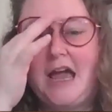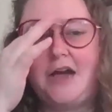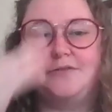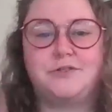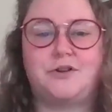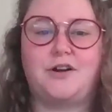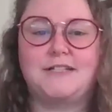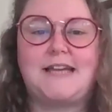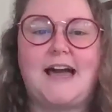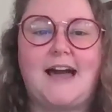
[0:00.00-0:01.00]
I have
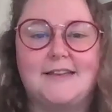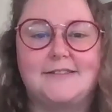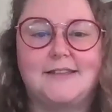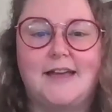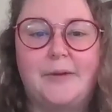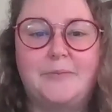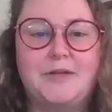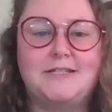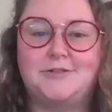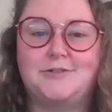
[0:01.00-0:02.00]
strong ties
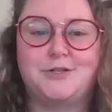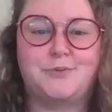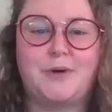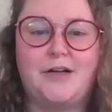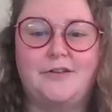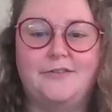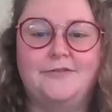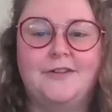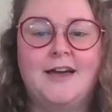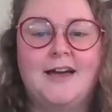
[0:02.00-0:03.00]
in District 12.